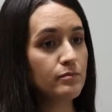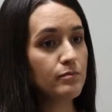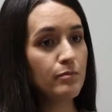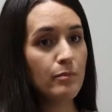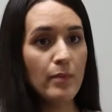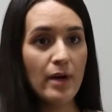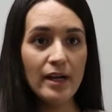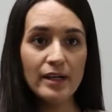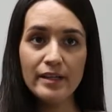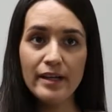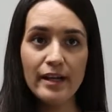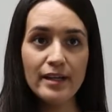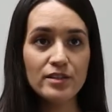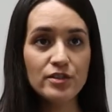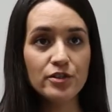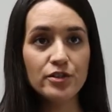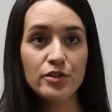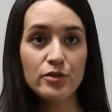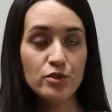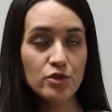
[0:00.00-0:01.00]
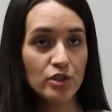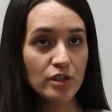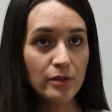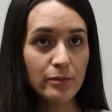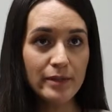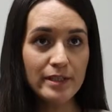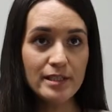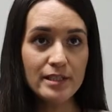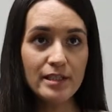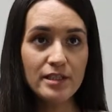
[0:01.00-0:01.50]
Mondays are usually
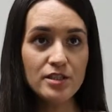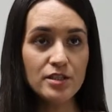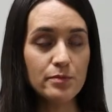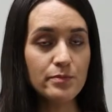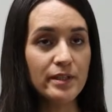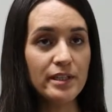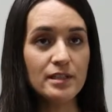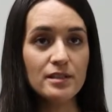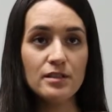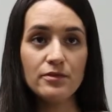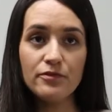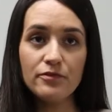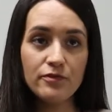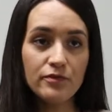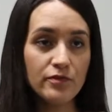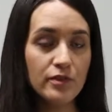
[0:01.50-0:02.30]
busy just because of